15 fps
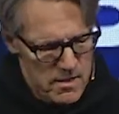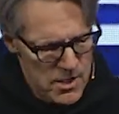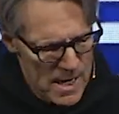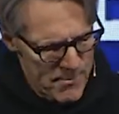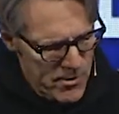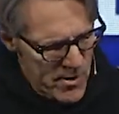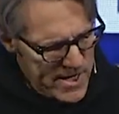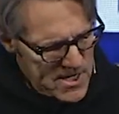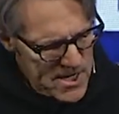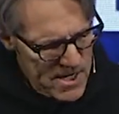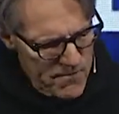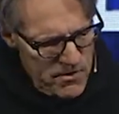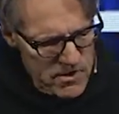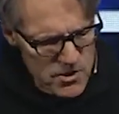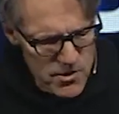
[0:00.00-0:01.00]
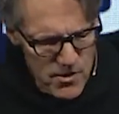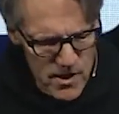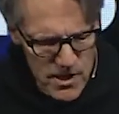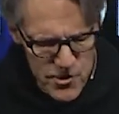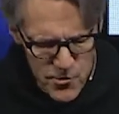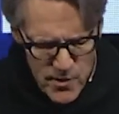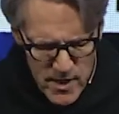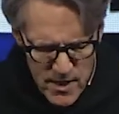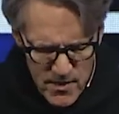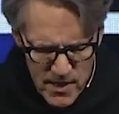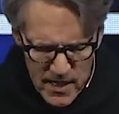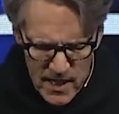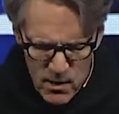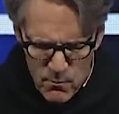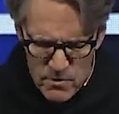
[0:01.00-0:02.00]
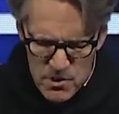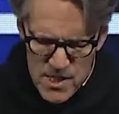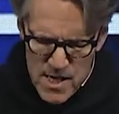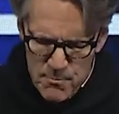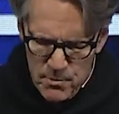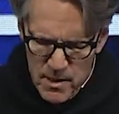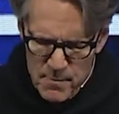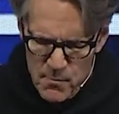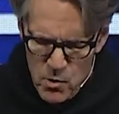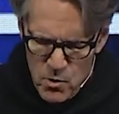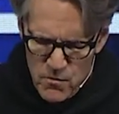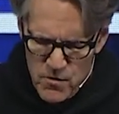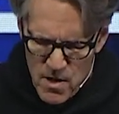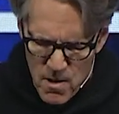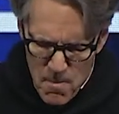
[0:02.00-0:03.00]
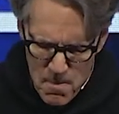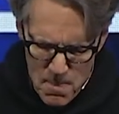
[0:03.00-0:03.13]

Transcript: Chapter eighteen, verse thirty-three, the king was deeply moved